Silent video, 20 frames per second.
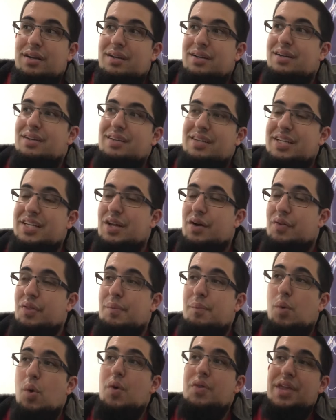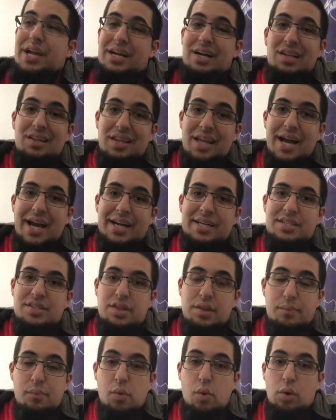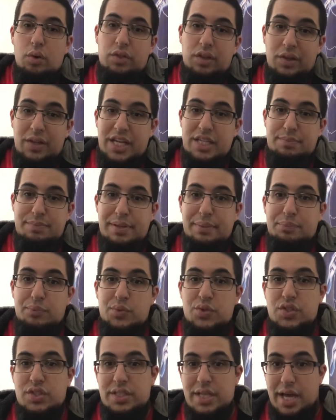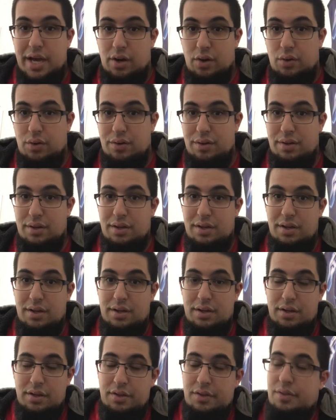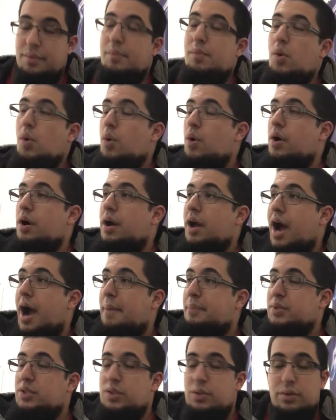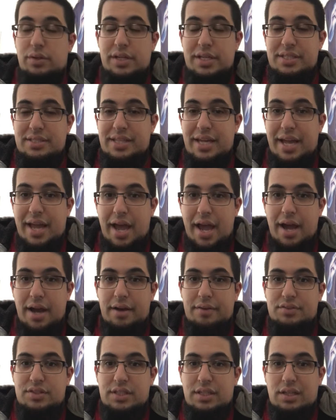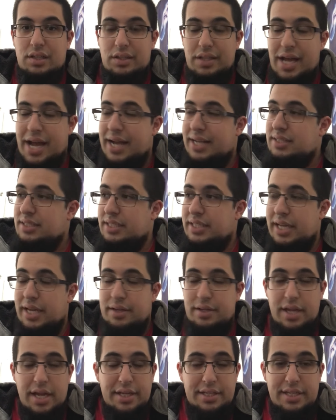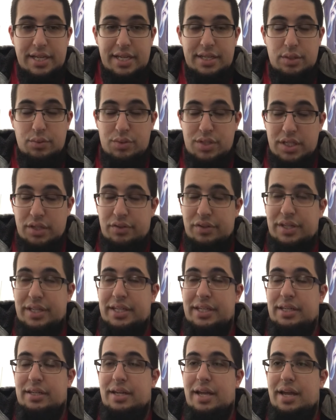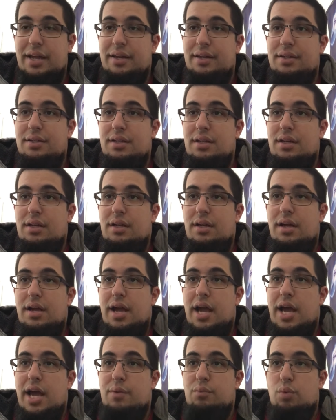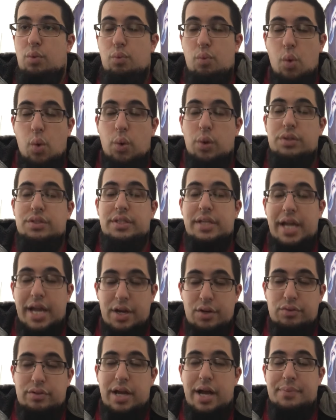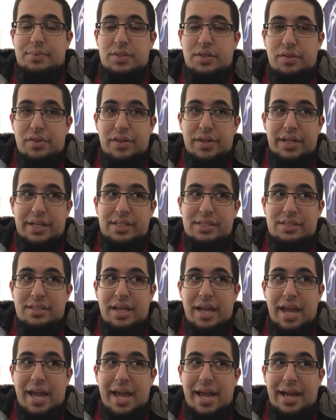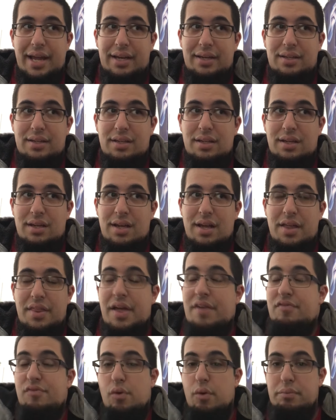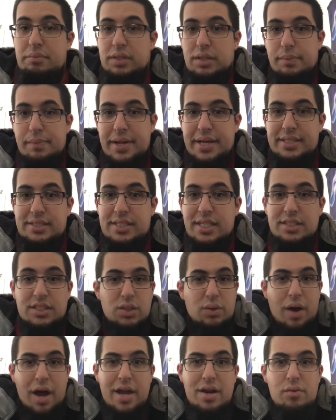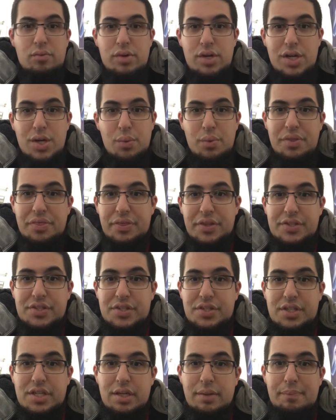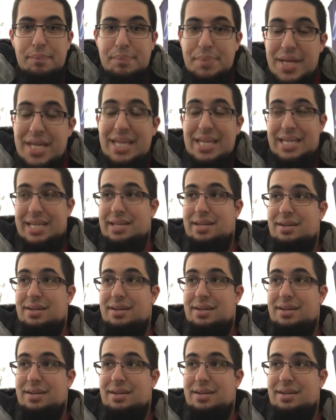you know, the more they collect, the less people sell, the more opportunities they have to collect and get utility and rewards and airdrops and things. And that formula made sense. So I don't know what this is going to be.